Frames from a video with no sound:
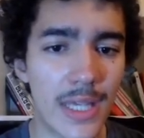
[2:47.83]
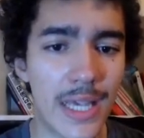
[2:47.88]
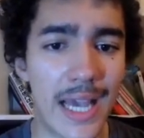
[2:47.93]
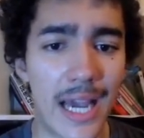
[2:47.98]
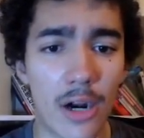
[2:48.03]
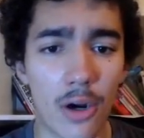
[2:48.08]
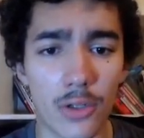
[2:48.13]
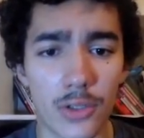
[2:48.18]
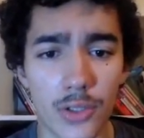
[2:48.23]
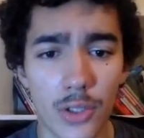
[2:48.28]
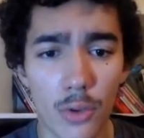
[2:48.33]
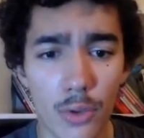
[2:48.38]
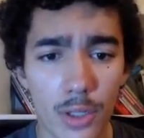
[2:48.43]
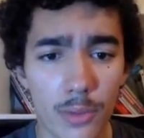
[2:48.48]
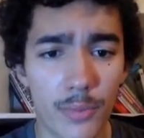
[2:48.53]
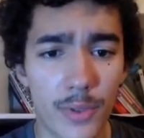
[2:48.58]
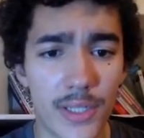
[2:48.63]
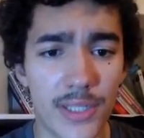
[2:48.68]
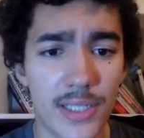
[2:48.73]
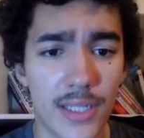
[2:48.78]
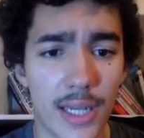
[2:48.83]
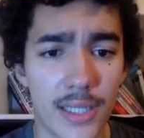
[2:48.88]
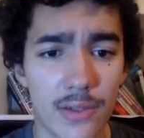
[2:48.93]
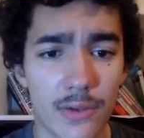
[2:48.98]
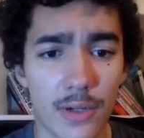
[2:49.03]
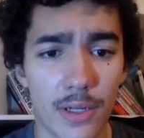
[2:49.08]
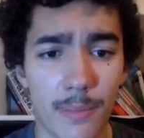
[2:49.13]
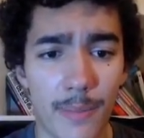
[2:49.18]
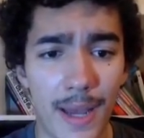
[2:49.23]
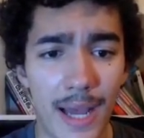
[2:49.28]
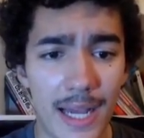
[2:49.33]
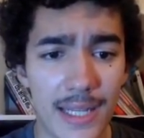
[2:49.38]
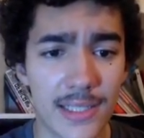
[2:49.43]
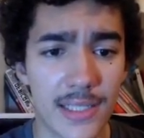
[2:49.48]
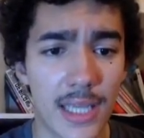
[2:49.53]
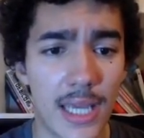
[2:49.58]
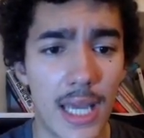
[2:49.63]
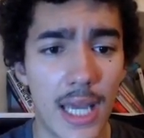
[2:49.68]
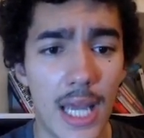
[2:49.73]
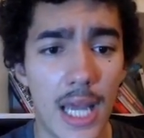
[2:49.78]
Our token pre-sale has already
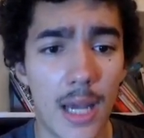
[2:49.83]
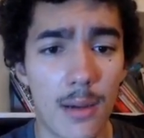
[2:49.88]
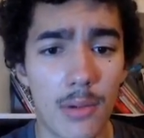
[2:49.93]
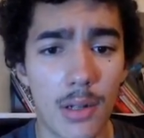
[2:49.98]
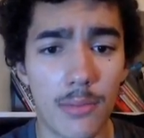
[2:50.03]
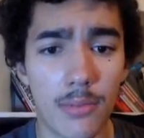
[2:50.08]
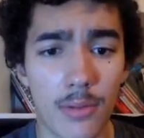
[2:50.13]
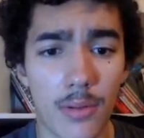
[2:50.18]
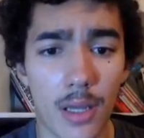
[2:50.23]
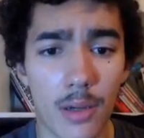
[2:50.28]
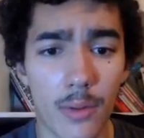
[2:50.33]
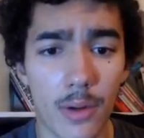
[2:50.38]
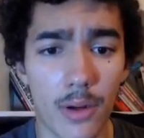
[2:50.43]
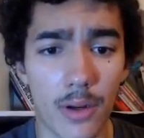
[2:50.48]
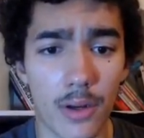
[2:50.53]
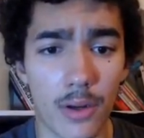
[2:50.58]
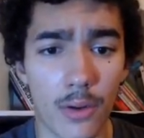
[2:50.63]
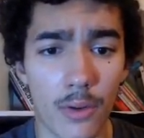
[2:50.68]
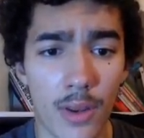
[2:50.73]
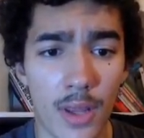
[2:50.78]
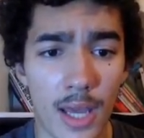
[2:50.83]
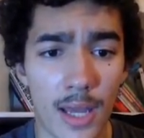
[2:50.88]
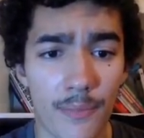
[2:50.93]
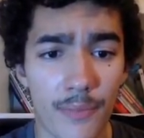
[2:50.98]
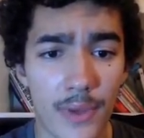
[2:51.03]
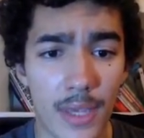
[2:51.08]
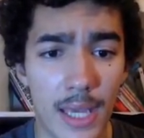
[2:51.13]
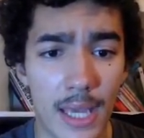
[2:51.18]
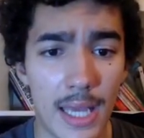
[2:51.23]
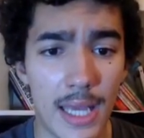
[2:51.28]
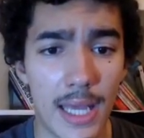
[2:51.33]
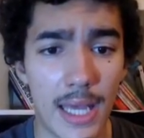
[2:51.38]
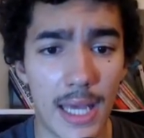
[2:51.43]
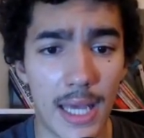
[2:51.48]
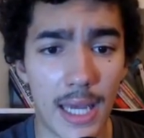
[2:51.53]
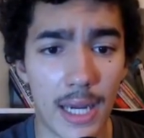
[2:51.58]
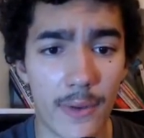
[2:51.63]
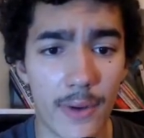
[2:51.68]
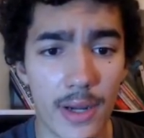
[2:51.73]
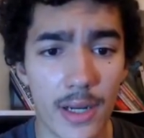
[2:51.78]
passed, blah blah blah, we already know that.
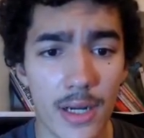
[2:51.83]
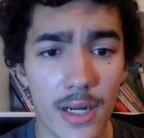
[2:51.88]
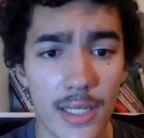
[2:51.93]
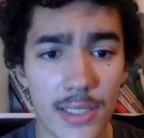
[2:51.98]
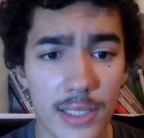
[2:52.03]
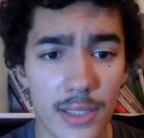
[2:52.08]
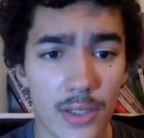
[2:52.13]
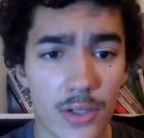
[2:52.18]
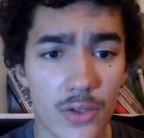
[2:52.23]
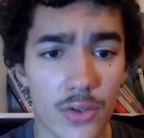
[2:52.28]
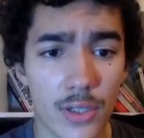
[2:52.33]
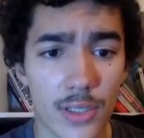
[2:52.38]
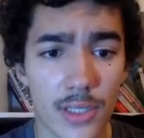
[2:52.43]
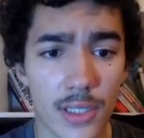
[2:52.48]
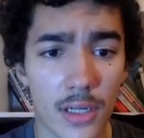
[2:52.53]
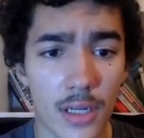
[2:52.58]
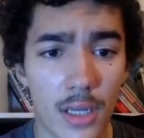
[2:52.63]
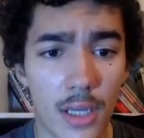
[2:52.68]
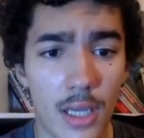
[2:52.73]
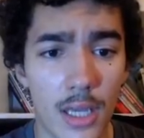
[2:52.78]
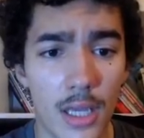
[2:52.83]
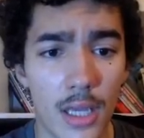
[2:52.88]
Recognizing the trust and